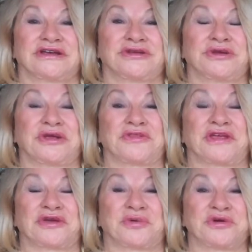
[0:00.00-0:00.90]
you know,
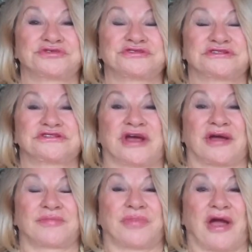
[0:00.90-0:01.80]
they quoted the
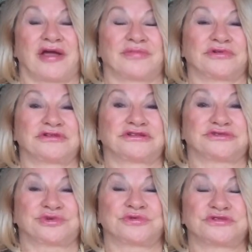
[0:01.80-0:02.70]
Bible and
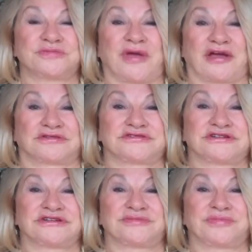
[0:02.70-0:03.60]
talked about
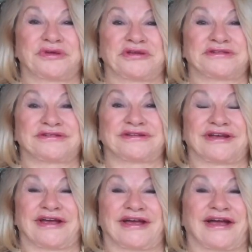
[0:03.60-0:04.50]
it, but
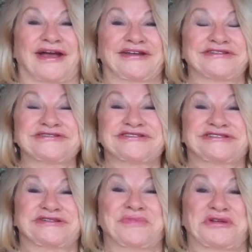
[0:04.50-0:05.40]
I didn't
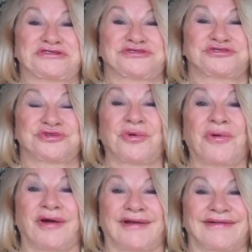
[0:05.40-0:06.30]
see much
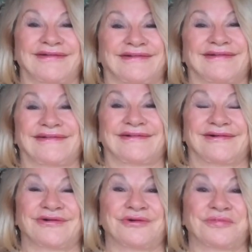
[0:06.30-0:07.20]
joy
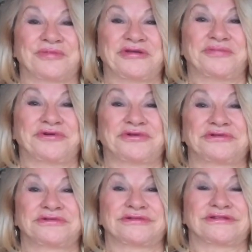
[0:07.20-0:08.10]
or
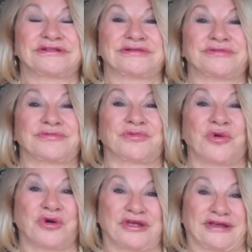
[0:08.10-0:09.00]
people
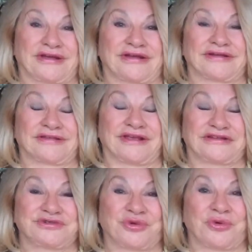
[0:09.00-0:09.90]
walking their
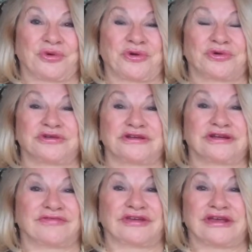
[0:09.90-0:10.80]
talk or
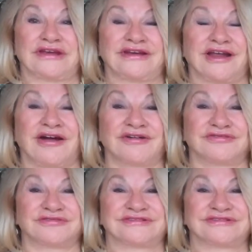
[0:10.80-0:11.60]
living in love.